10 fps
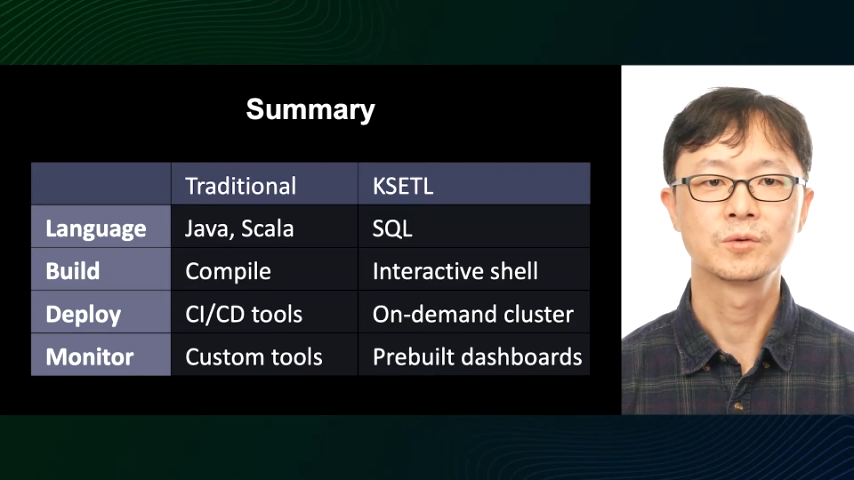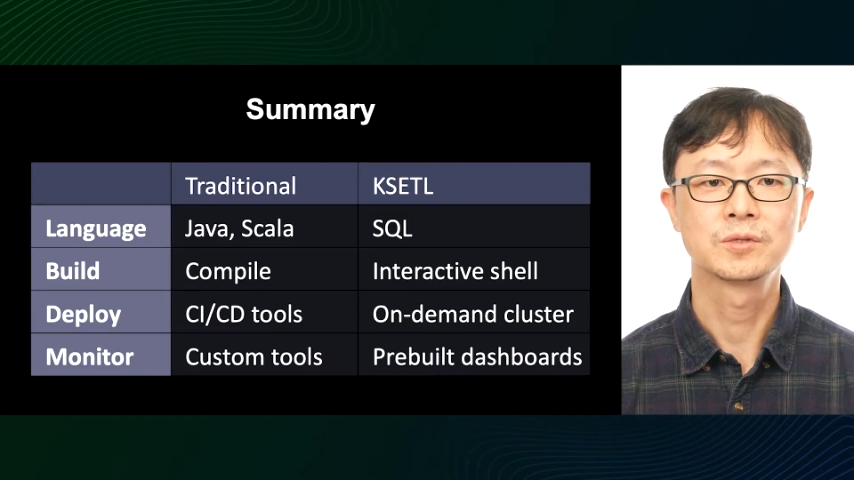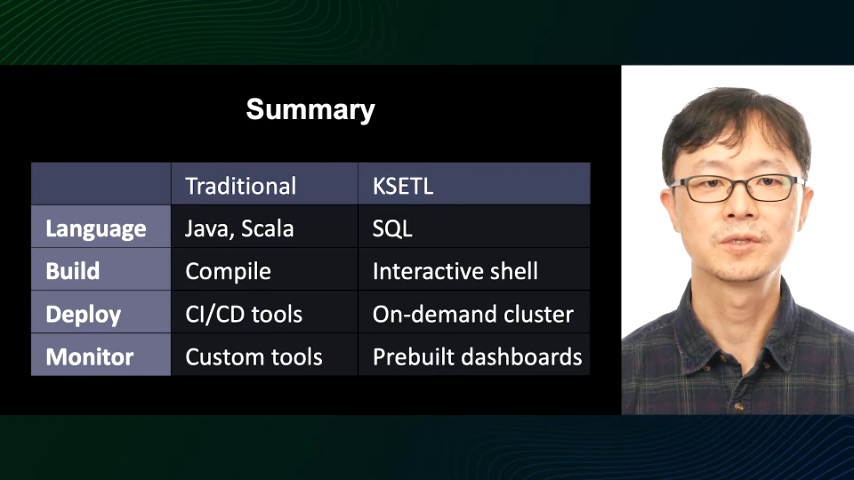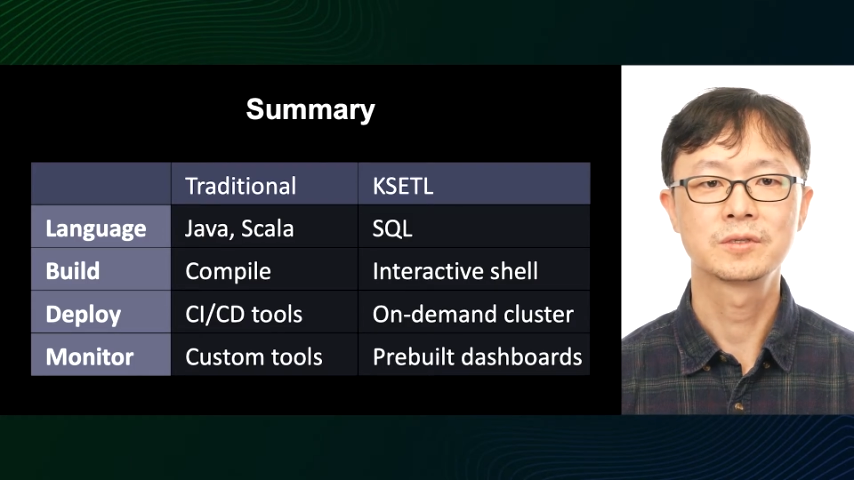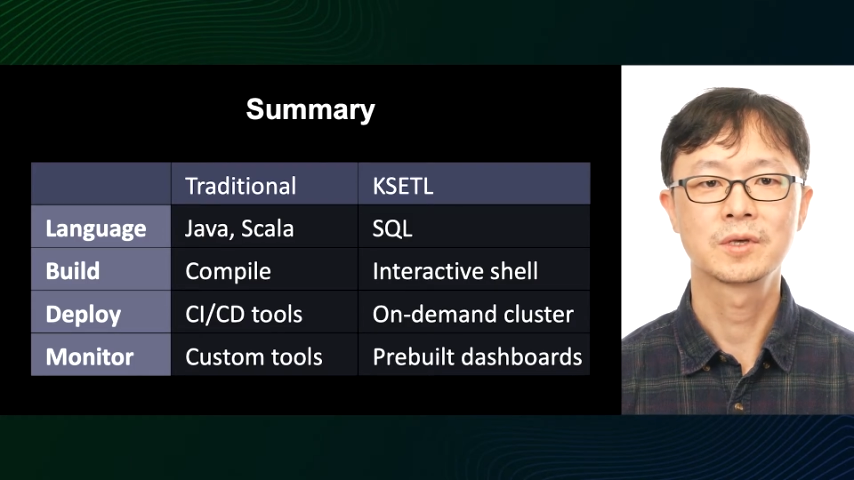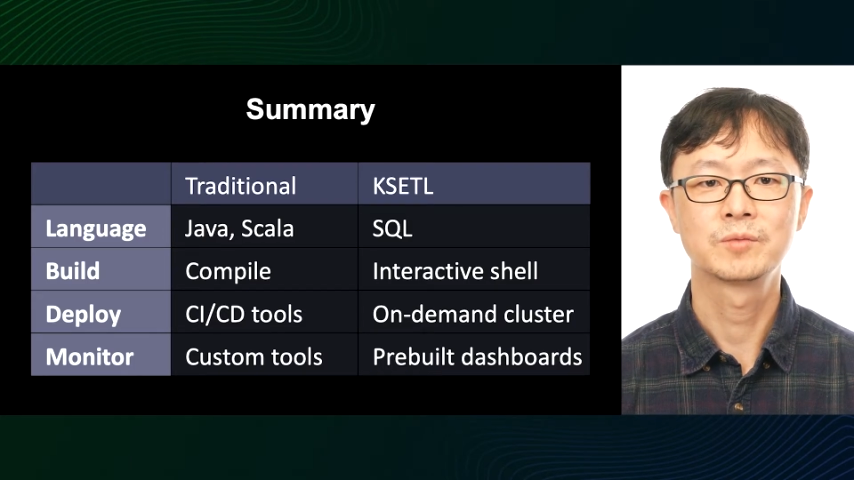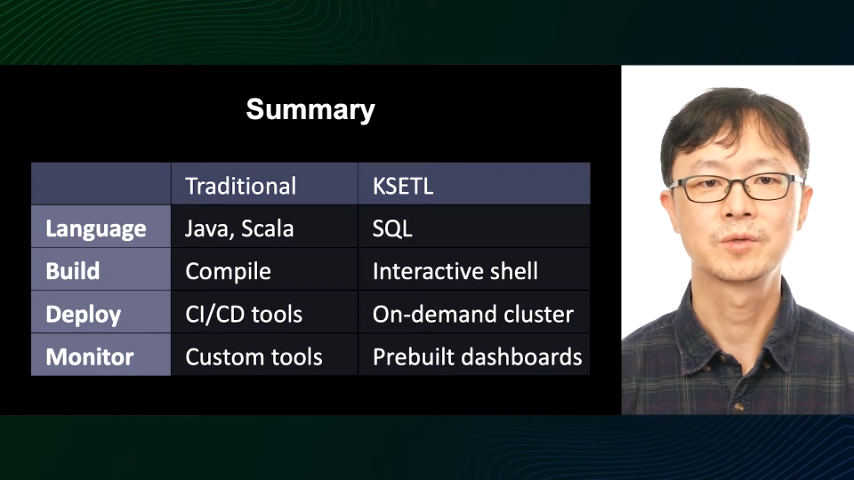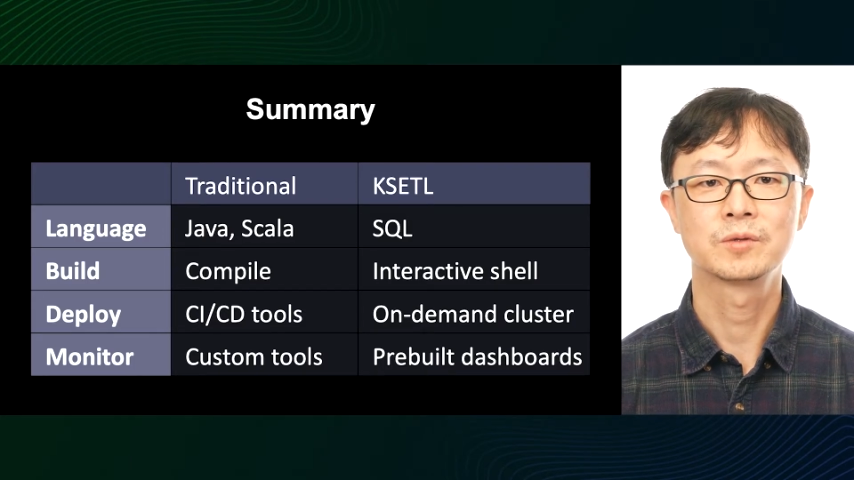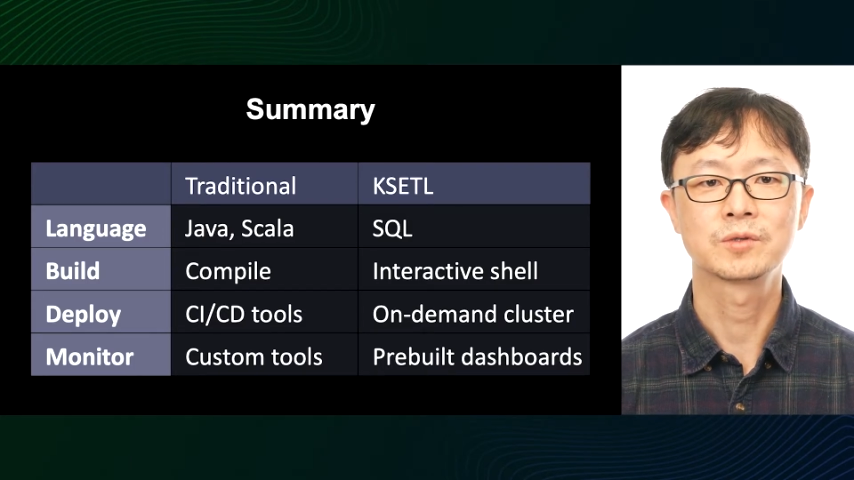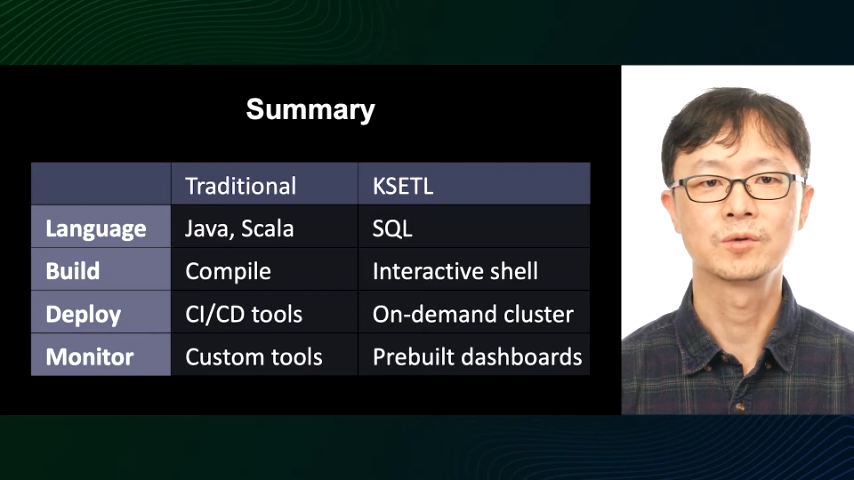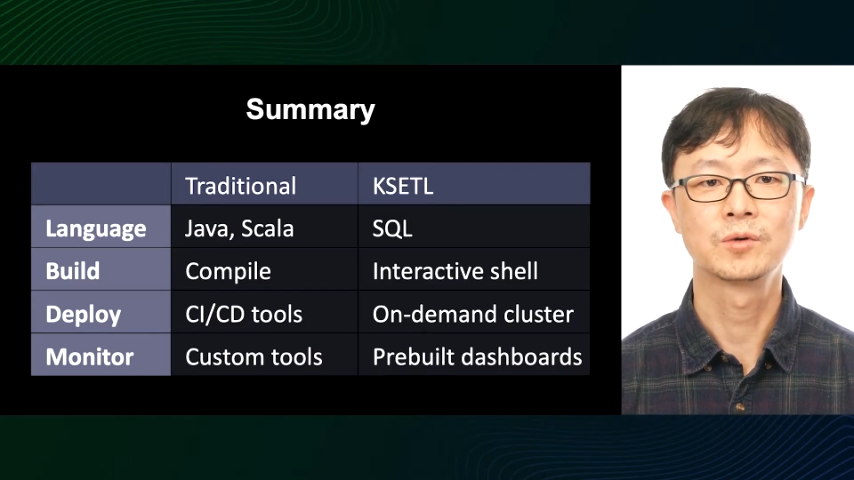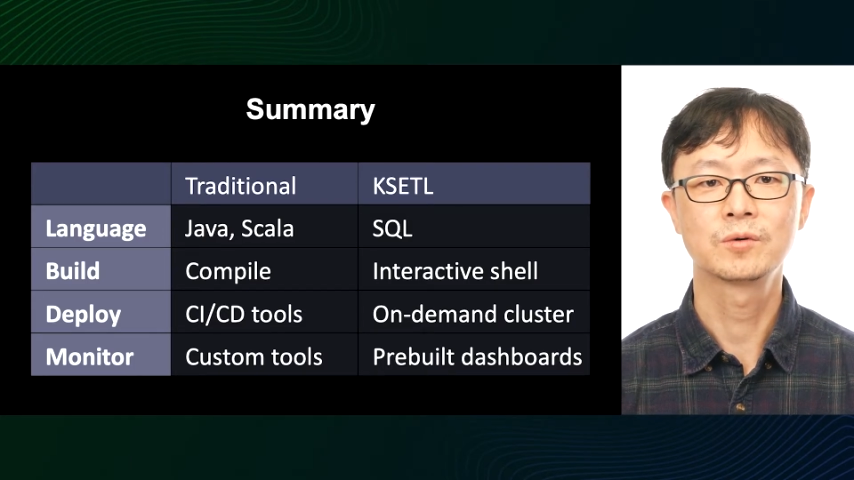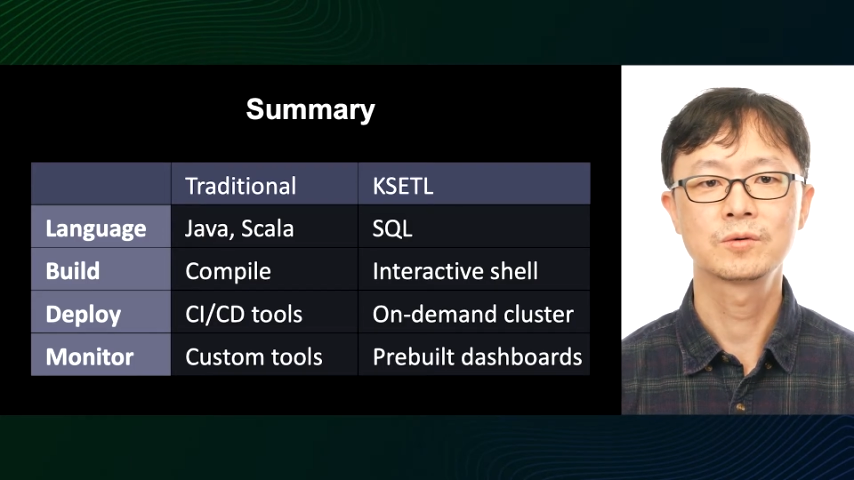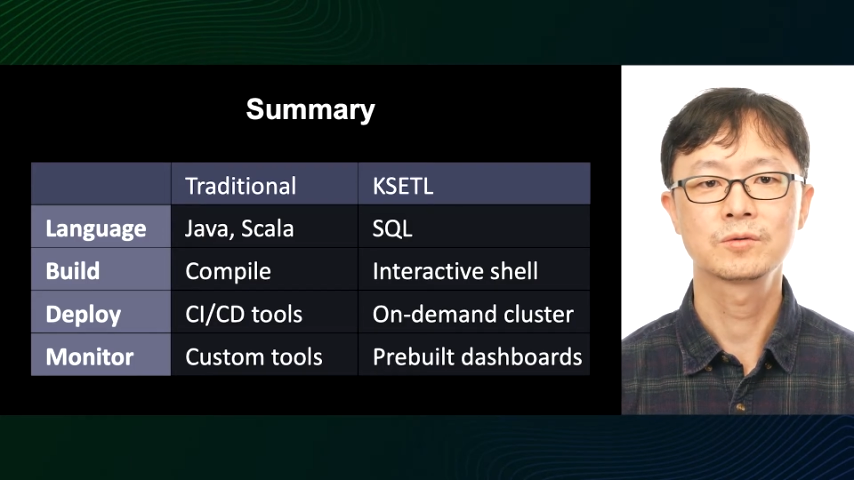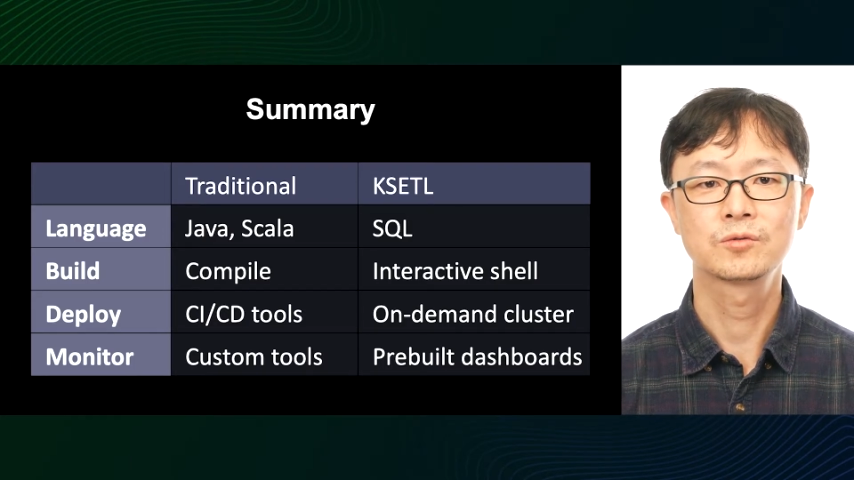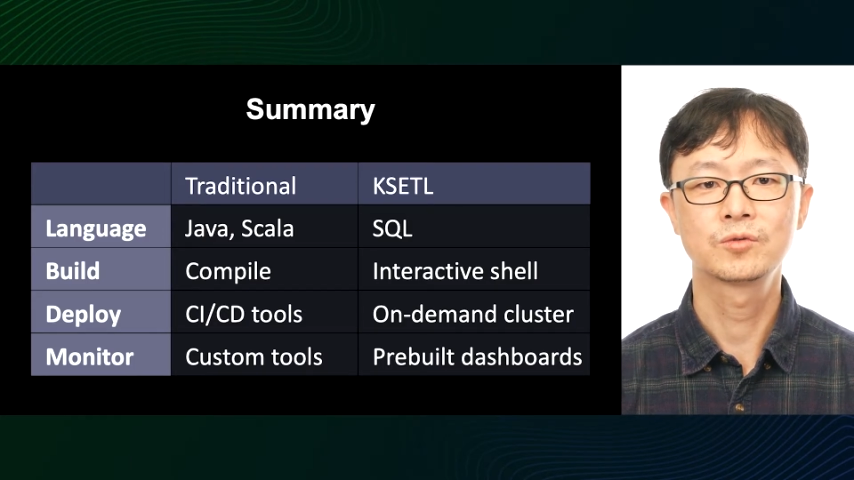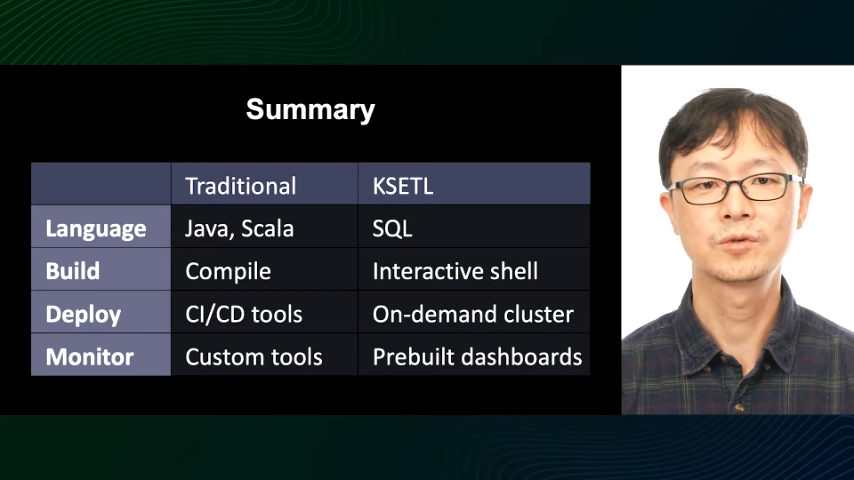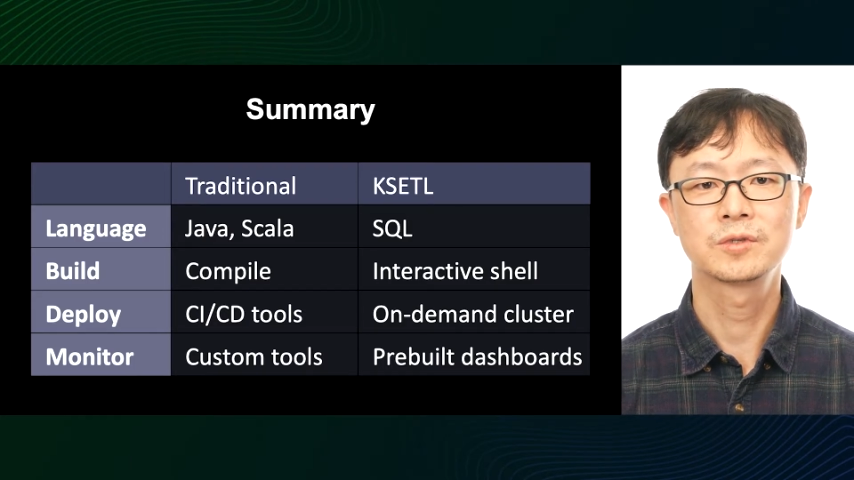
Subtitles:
its custom tools,